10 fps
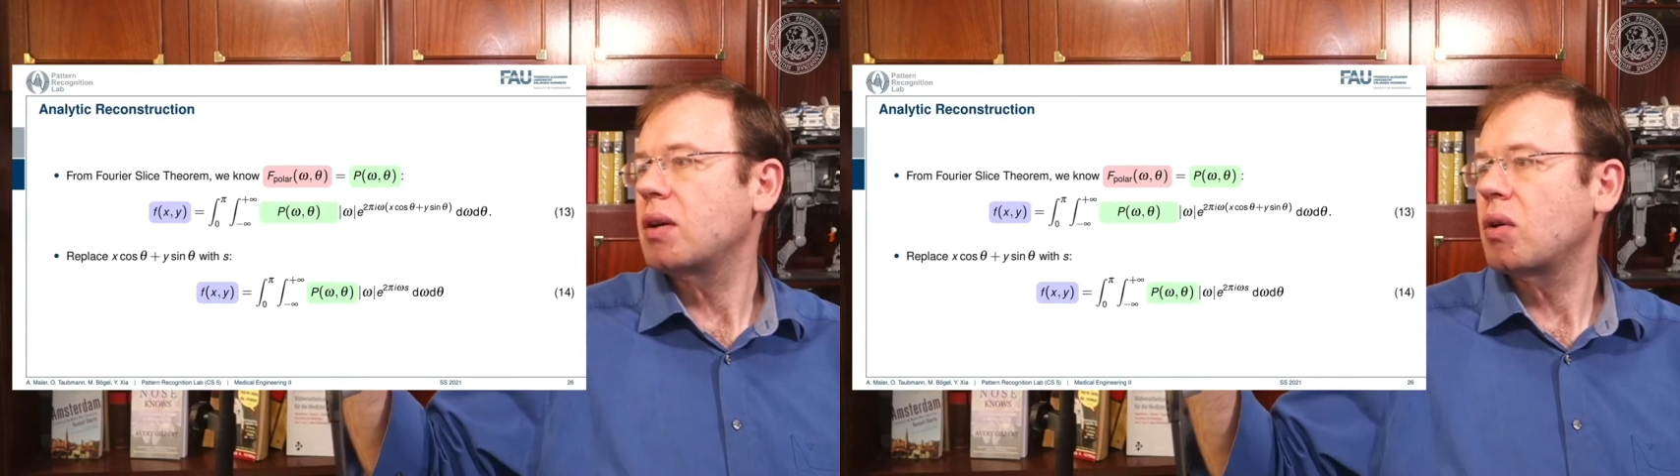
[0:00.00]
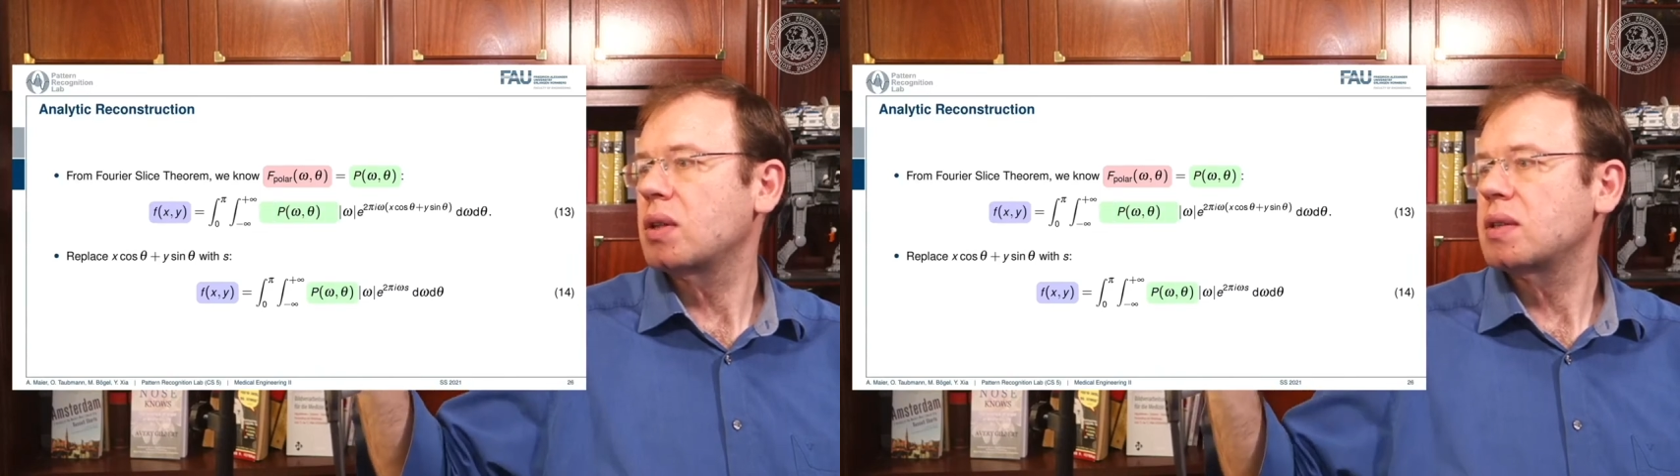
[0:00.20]

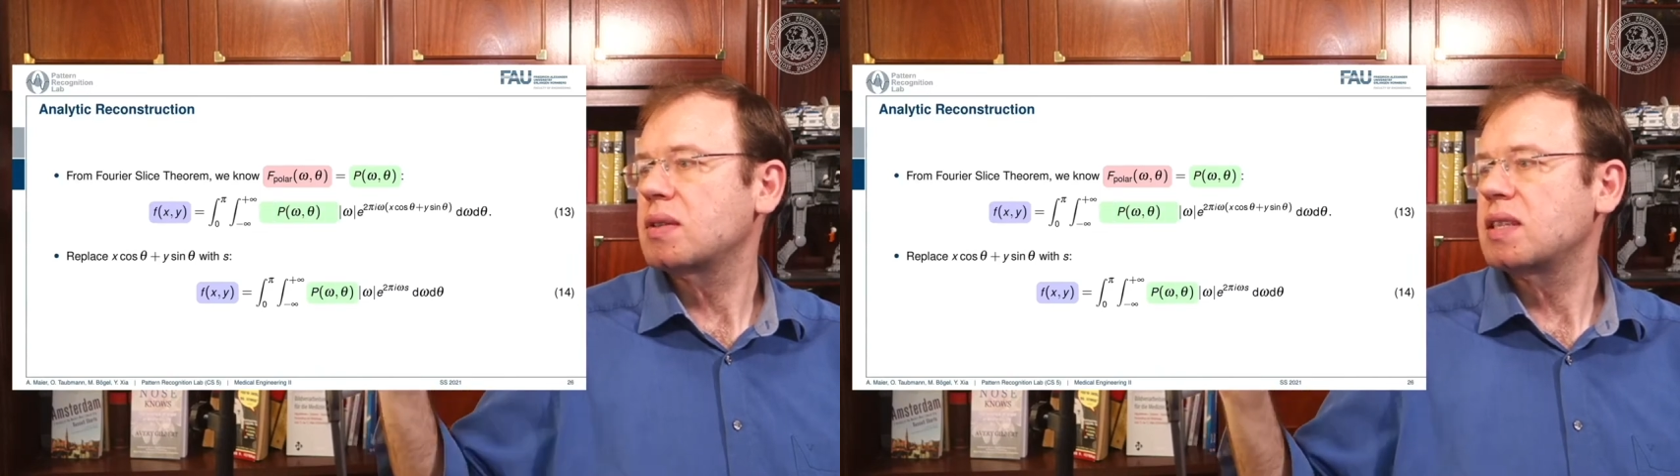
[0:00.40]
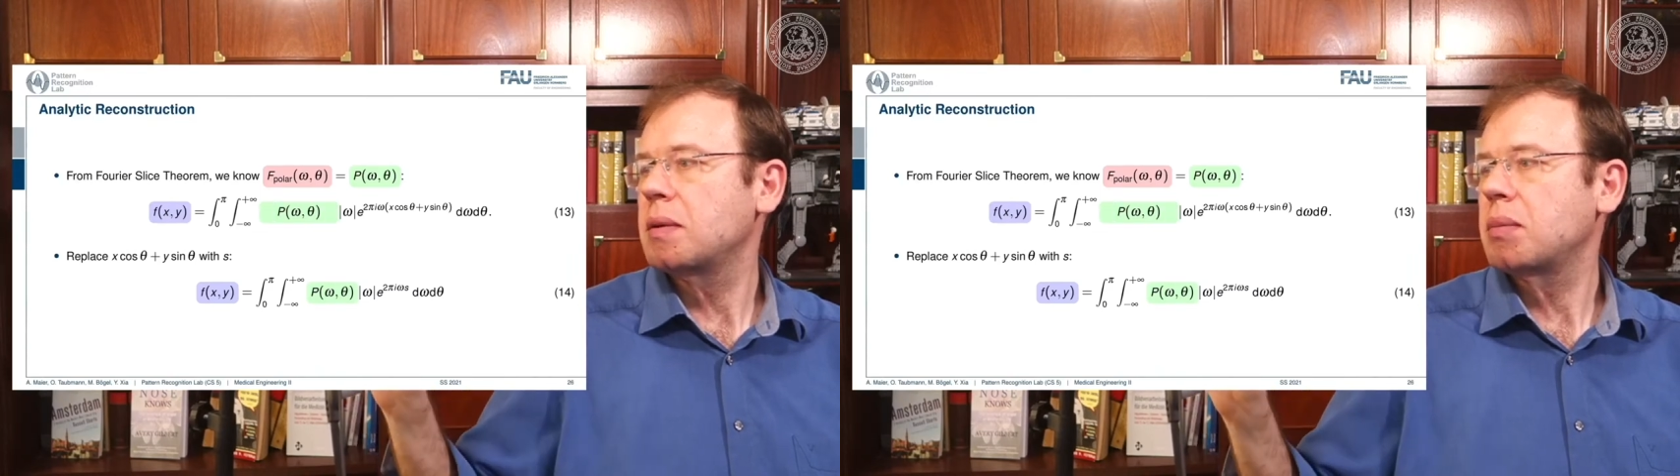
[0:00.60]
also
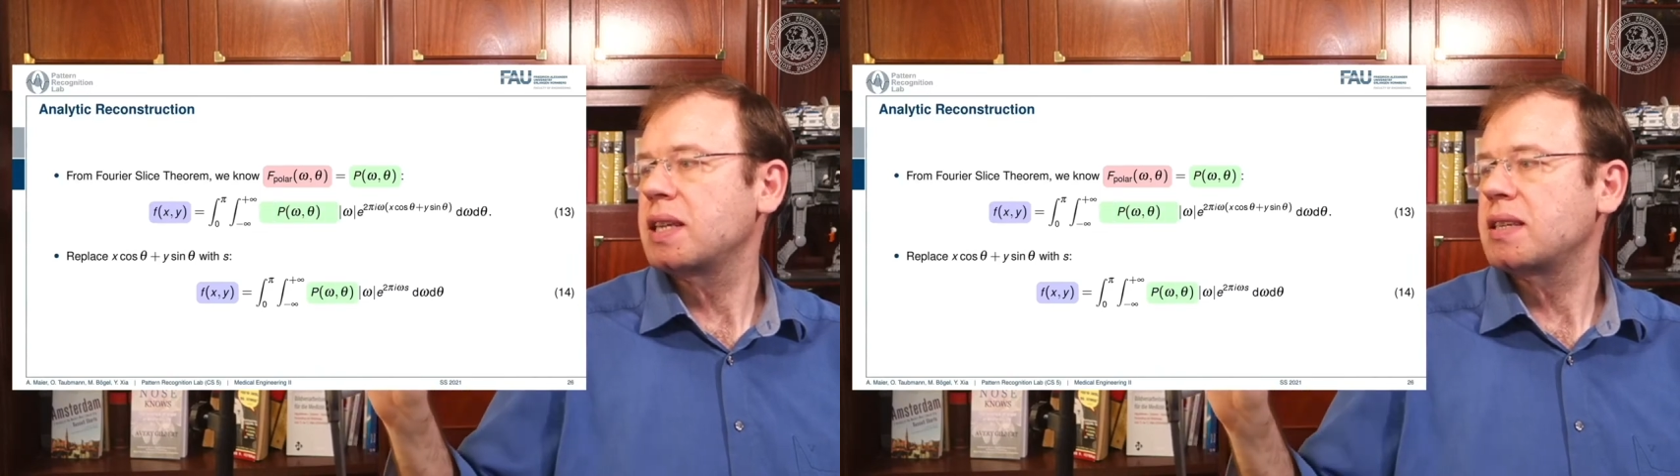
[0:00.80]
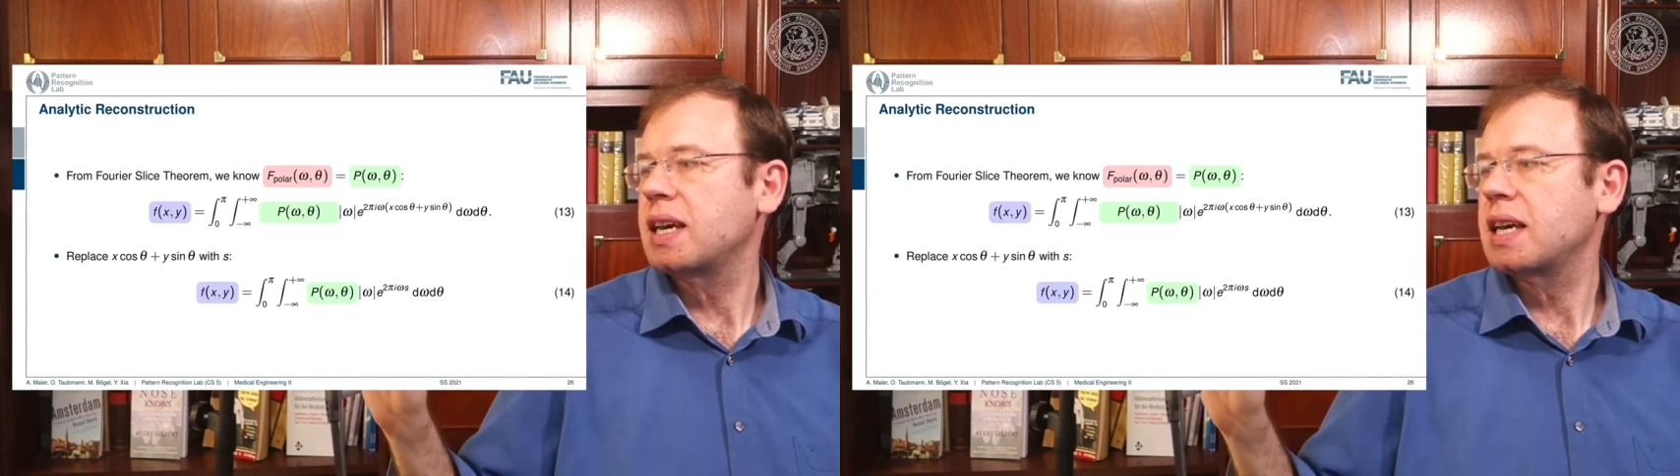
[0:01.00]
simply
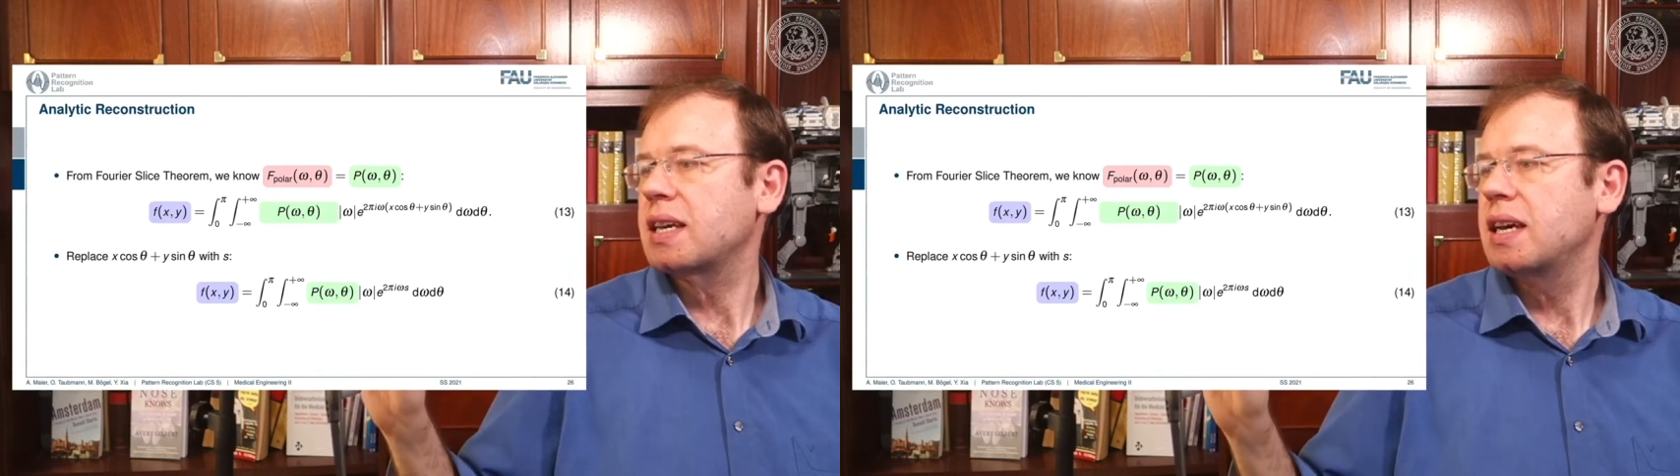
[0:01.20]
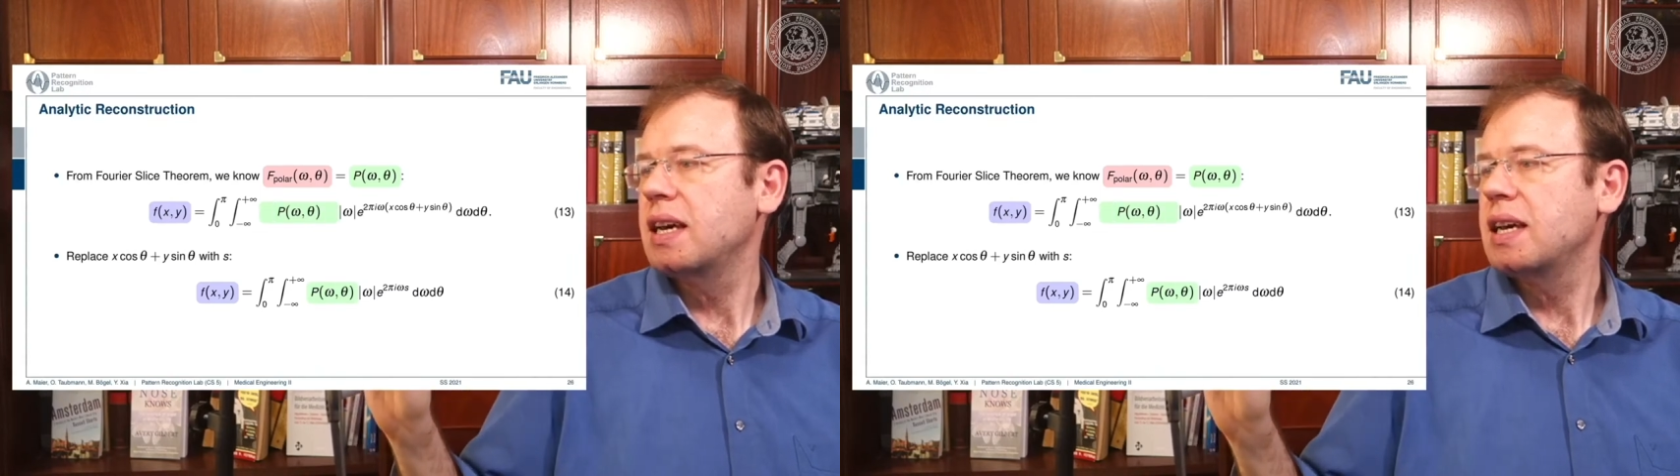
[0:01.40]
take